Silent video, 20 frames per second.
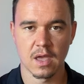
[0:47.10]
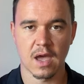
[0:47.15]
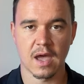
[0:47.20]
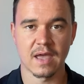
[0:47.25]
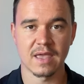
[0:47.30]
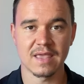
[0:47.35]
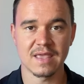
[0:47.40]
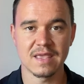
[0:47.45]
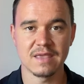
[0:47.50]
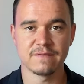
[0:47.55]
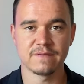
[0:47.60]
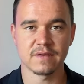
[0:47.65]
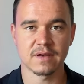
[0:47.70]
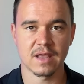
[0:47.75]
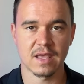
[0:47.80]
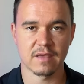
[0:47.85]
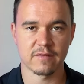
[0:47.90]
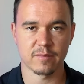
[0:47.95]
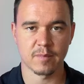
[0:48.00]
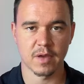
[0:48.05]
I even
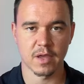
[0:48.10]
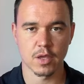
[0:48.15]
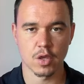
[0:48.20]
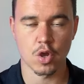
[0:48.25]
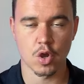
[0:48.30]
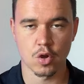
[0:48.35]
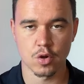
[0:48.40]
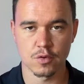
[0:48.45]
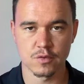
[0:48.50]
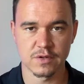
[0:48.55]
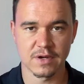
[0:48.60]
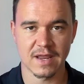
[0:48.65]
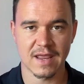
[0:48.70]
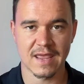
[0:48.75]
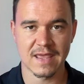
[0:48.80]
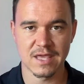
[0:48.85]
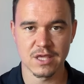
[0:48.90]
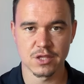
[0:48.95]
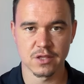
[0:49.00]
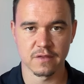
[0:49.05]
have my own
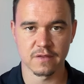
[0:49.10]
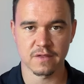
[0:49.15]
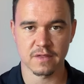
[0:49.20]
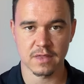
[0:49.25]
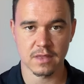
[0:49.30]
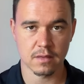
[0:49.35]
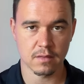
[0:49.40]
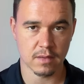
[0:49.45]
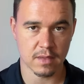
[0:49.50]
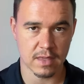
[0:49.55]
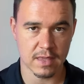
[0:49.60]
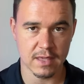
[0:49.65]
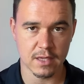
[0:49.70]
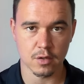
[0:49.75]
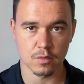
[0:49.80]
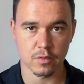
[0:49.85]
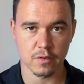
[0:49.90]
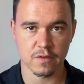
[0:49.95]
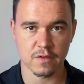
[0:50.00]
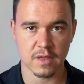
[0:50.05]
agency,
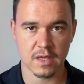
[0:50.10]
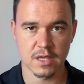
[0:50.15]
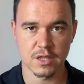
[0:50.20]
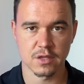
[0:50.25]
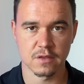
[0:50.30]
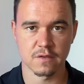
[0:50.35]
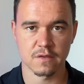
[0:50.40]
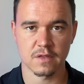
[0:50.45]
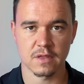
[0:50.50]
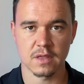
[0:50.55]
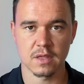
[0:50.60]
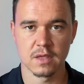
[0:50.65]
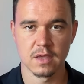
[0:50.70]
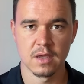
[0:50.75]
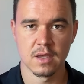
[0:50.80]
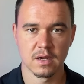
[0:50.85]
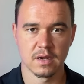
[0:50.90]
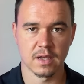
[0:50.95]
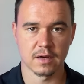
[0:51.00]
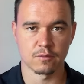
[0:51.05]
Icarus agency,
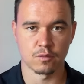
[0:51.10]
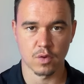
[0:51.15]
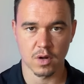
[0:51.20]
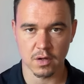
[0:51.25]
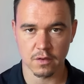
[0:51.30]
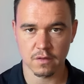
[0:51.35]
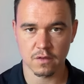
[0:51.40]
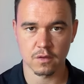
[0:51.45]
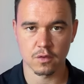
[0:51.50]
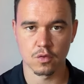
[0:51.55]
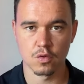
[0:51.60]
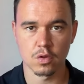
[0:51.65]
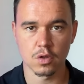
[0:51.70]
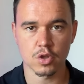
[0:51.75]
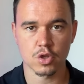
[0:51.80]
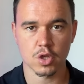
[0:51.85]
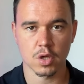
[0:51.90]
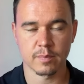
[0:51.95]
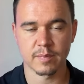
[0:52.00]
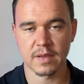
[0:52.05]
that runs Google
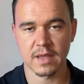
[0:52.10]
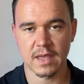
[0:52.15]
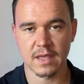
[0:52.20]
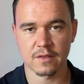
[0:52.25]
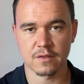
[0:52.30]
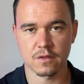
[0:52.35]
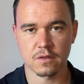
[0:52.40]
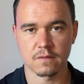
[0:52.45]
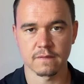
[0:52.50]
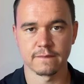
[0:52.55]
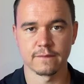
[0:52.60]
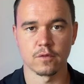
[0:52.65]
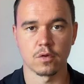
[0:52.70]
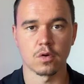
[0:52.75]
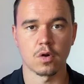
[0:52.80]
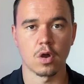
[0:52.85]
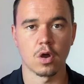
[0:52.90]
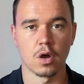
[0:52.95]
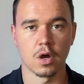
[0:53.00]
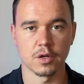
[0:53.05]
Shopping ads for
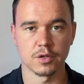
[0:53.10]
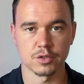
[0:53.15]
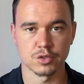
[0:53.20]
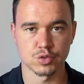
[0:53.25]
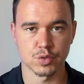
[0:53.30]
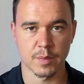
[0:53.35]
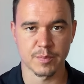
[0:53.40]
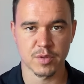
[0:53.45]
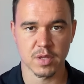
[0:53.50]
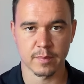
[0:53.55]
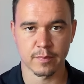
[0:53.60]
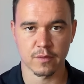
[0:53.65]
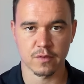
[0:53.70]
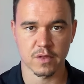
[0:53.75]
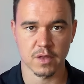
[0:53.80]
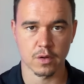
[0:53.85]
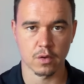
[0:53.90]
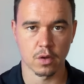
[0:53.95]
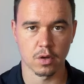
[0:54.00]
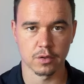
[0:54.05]
other dropshippers
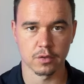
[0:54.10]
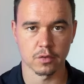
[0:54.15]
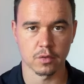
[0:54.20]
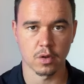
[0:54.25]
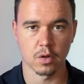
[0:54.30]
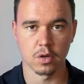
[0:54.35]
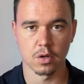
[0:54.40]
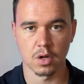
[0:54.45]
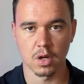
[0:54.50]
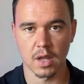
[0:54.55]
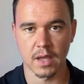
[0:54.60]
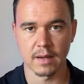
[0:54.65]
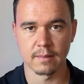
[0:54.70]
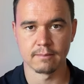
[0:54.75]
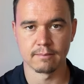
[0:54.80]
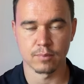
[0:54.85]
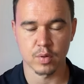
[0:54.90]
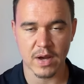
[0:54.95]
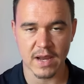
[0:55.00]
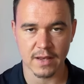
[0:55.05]
and other online
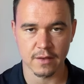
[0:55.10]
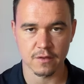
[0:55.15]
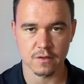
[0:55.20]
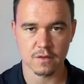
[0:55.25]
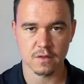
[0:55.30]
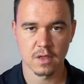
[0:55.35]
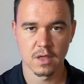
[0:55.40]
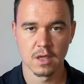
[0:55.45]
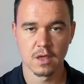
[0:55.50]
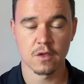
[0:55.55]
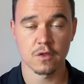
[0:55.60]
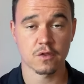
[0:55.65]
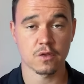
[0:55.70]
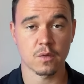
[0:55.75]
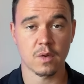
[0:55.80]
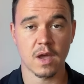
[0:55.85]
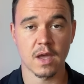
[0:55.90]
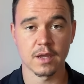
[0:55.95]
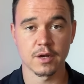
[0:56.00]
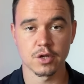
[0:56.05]
brands. So
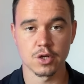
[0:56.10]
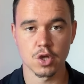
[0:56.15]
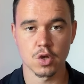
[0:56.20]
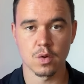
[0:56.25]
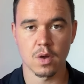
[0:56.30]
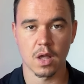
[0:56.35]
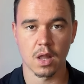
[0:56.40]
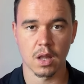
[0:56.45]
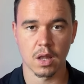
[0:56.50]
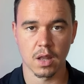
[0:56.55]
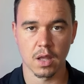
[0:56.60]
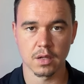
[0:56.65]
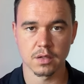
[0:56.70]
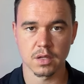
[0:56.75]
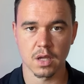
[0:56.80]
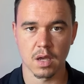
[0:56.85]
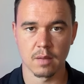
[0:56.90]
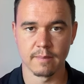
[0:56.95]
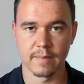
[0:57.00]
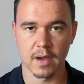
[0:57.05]
I know a lot
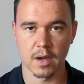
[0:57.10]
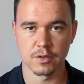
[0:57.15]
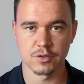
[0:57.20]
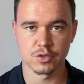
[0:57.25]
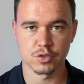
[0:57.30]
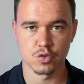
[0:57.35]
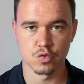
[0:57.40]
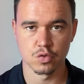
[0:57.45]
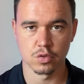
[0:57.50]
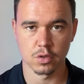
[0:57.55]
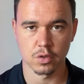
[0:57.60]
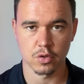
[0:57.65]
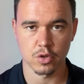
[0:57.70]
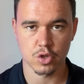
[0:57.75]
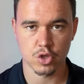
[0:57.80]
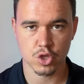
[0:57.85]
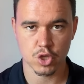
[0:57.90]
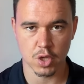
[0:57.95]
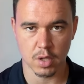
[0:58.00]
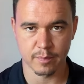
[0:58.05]
about Google
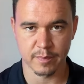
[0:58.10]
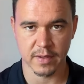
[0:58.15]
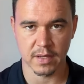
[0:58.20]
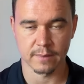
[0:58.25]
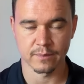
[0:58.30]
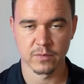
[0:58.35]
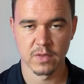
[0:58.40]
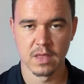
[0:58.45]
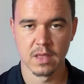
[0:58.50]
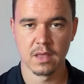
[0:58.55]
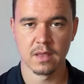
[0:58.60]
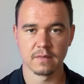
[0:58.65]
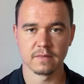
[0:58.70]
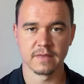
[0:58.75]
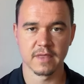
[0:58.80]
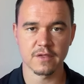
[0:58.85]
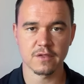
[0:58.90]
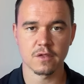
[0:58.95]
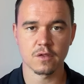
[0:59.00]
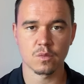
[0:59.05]
Shopping.
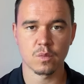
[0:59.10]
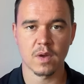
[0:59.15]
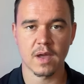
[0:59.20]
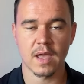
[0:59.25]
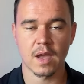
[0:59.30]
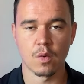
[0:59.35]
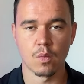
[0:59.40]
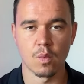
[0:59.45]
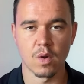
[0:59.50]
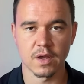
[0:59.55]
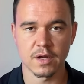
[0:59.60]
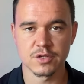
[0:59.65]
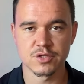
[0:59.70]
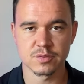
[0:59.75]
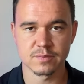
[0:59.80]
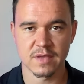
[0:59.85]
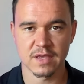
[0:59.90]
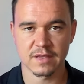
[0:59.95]
This is why I wanted to make